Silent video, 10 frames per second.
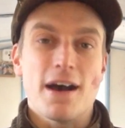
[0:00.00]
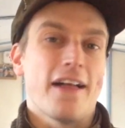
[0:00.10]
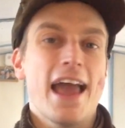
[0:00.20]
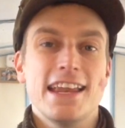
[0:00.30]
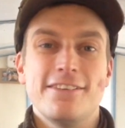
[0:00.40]

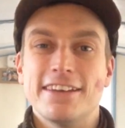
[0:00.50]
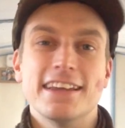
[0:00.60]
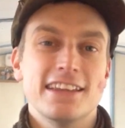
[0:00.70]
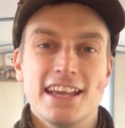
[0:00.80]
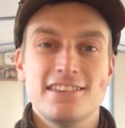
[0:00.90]
well, anything
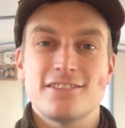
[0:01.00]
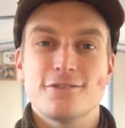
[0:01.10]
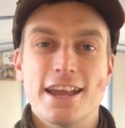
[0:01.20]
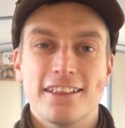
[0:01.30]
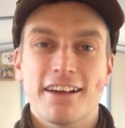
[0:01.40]
that needs
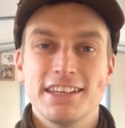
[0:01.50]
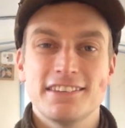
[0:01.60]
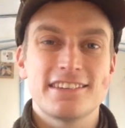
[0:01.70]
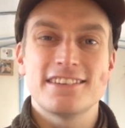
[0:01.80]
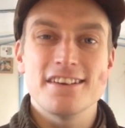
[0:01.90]
straight
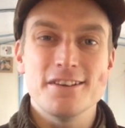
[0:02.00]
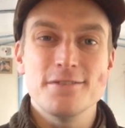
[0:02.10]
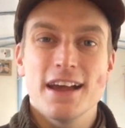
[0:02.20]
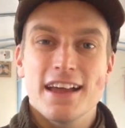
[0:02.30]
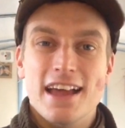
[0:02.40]
lines
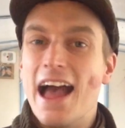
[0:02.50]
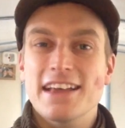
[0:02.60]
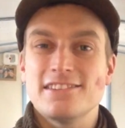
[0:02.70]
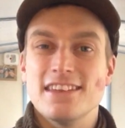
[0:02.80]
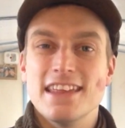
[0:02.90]
to
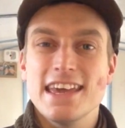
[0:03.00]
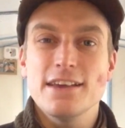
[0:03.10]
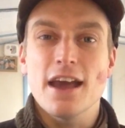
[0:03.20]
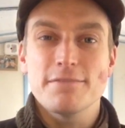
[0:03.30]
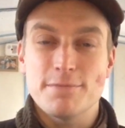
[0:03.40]

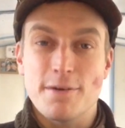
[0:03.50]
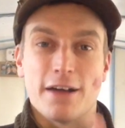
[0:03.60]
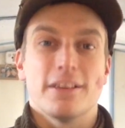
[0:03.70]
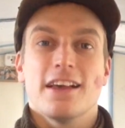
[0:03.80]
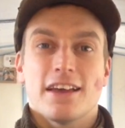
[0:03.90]
actually,
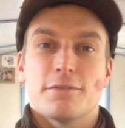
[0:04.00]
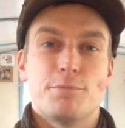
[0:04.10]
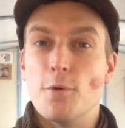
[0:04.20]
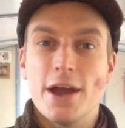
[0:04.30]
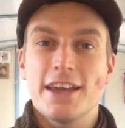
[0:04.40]
well,
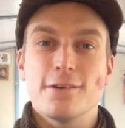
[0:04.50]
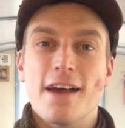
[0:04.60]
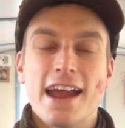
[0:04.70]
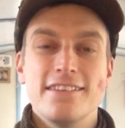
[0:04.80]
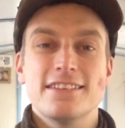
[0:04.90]
work
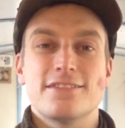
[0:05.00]
around.